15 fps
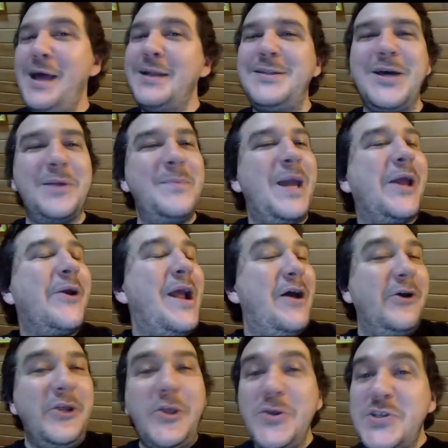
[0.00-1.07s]
Doesn't matter how
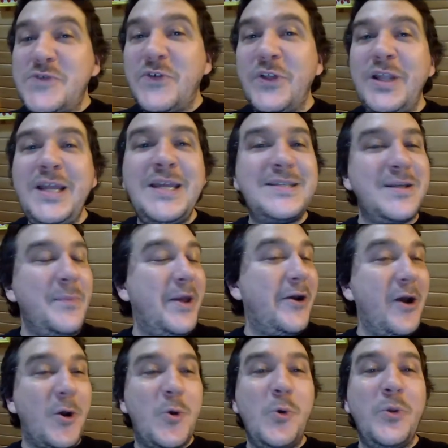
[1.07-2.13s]
useful it is. Doesn't matter
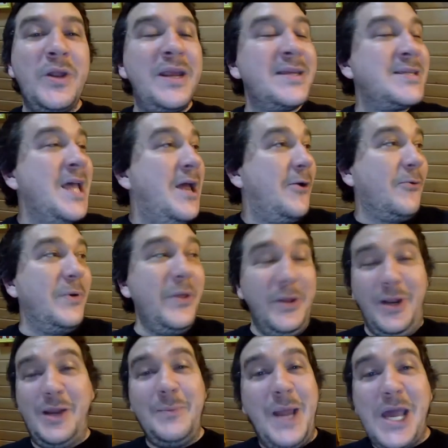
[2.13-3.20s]
how cool it is. Really
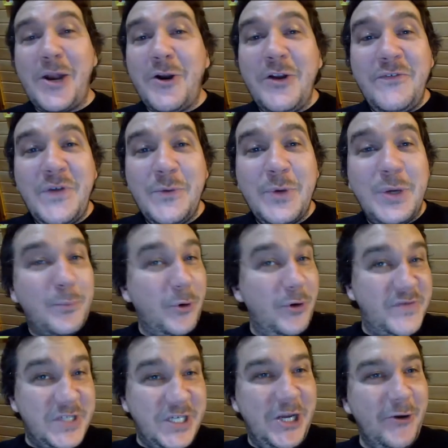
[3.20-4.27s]
doesn't matter if it would improve
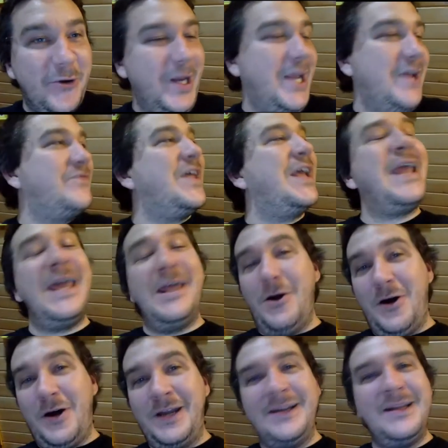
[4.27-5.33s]
security. If they can't
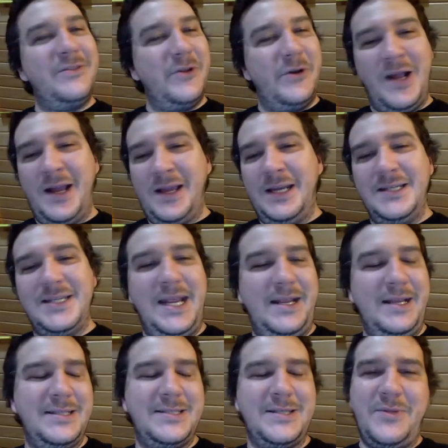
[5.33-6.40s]
audit it, they're not going to take
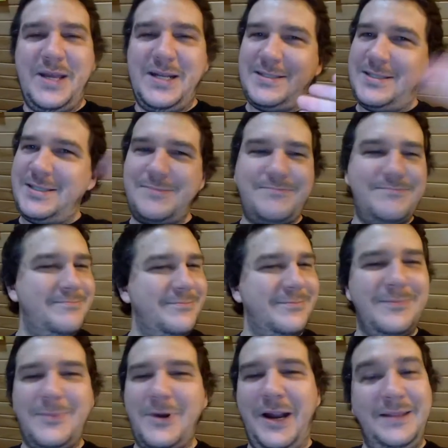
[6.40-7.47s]
it. So that's
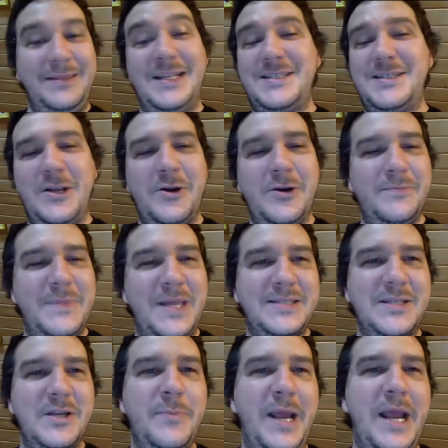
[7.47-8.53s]
right. That's their
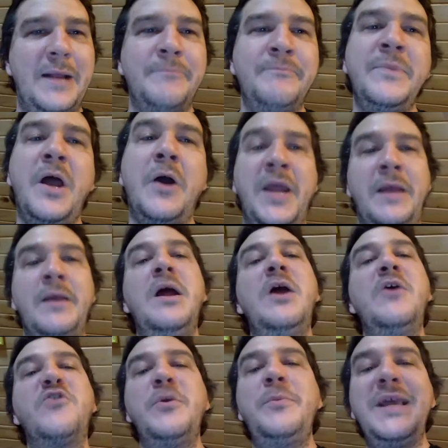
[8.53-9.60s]
bag. Okay.
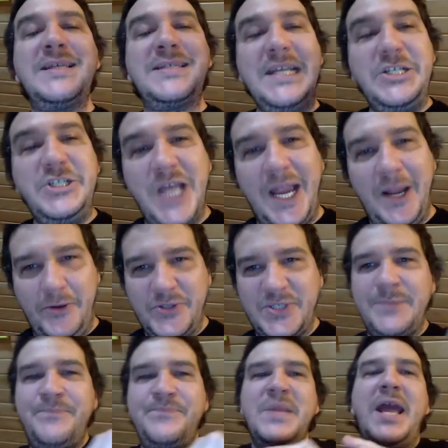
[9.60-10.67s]
FreeBSD Jails.